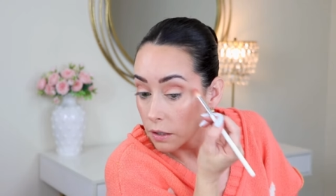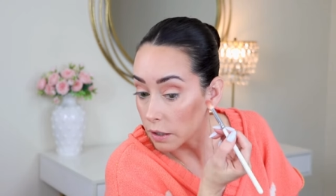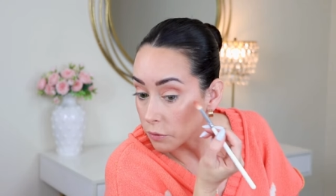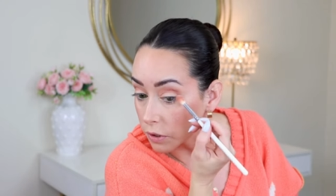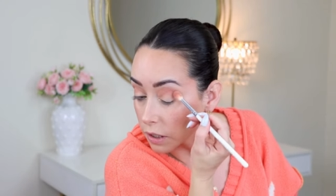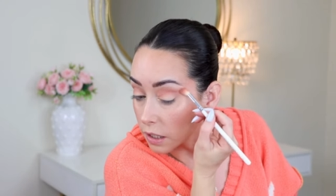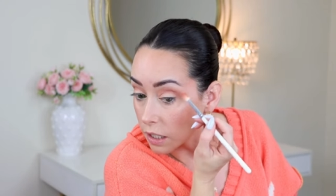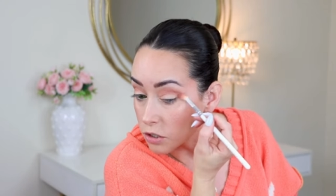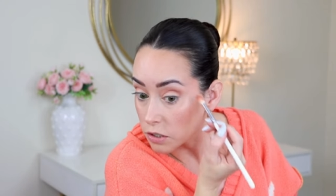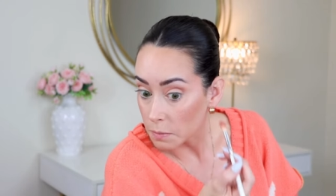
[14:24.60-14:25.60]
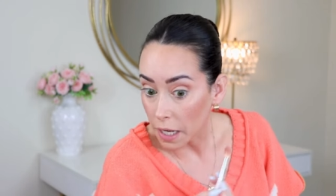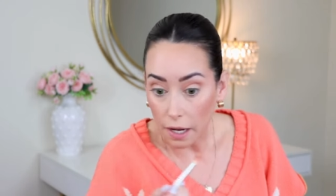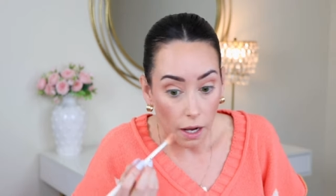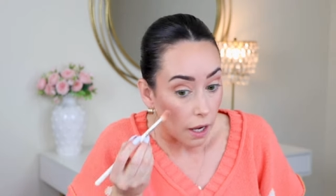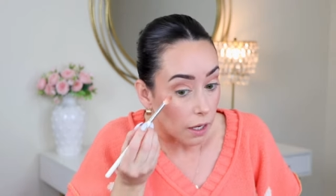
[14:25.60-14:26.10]
that really catches my
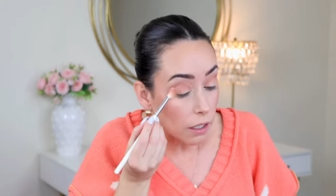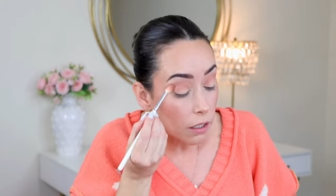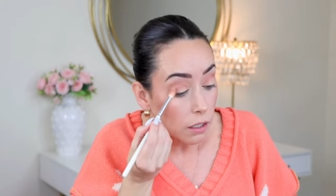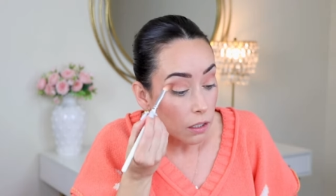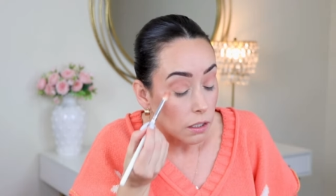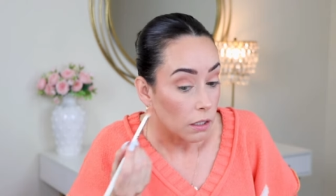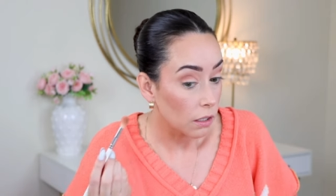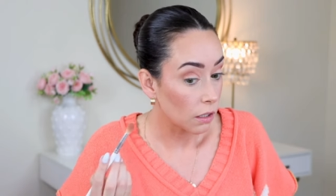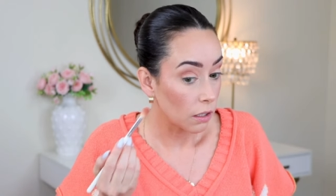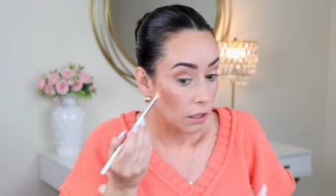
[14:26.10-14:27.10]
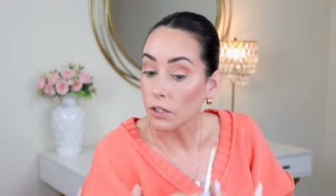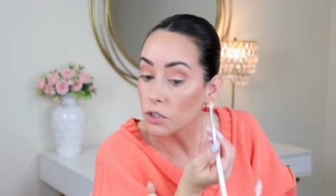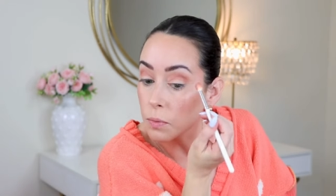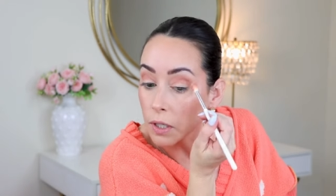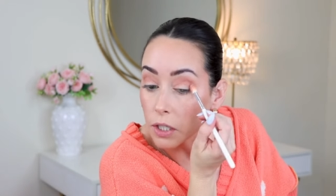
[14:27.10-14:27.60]
eye. I
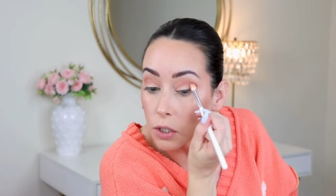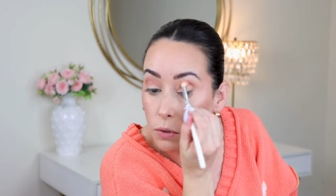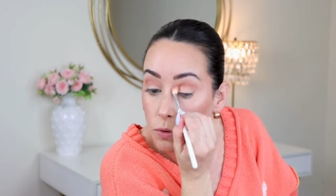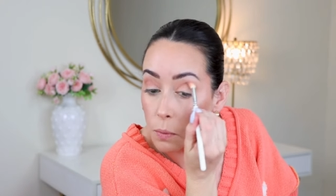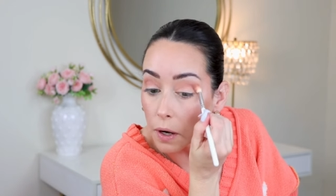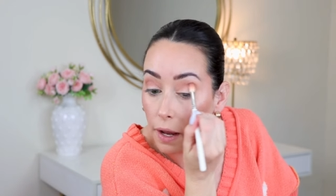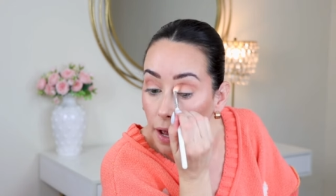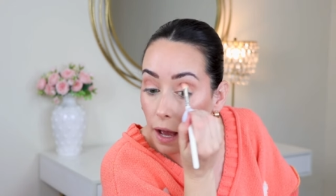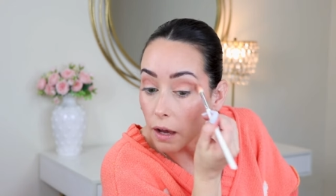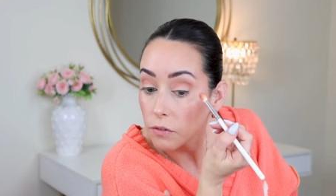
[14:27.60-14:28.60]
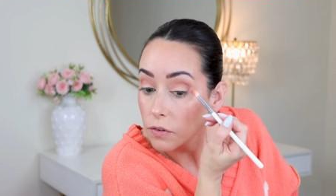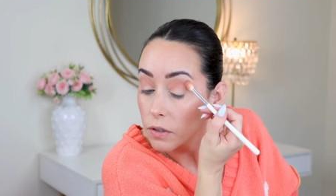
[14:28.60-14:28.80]
just wanna use what I have.